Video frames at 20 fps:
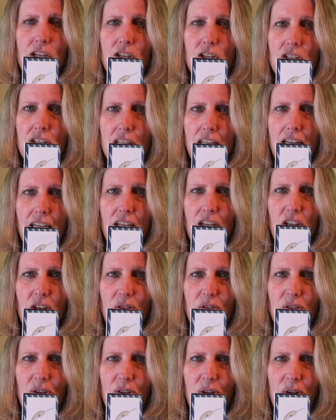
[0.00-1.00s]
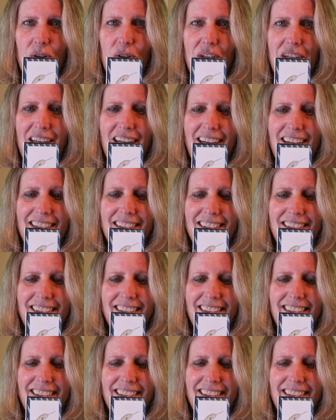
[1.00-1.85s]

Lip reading: just like a unicorn does.